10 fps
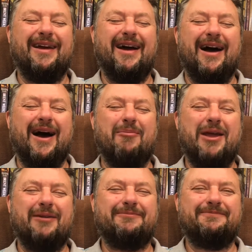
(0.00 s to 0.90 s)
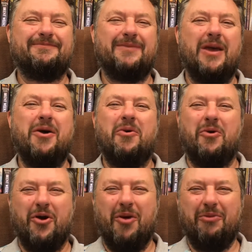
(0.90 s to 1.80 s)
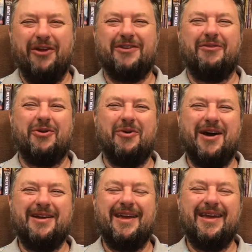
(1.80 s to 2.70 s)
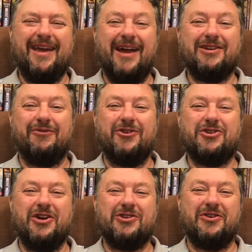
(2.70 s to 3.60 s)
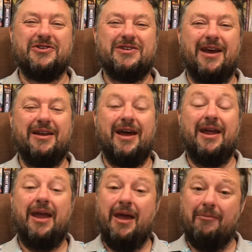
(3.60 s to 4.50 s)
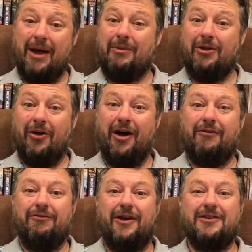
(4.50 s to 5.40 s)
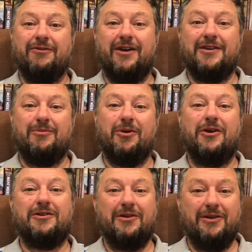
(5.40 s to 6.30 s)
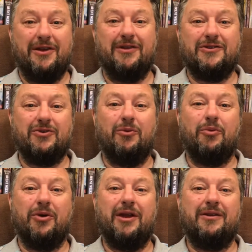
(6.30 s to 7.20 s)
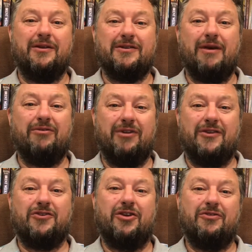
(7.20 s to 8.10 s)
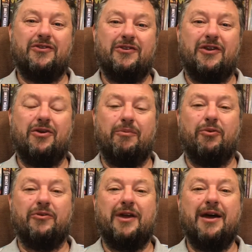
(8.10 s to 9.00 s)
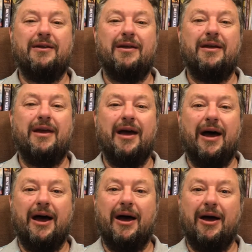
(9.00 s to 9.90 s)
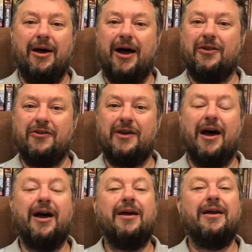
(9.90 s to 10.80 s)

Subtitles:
Amen. Well, God bless everyone. Catch you for church on Sunday. Maybe live, face-to-face, in person. You can still book into some of our services. They're not booked out. Others are.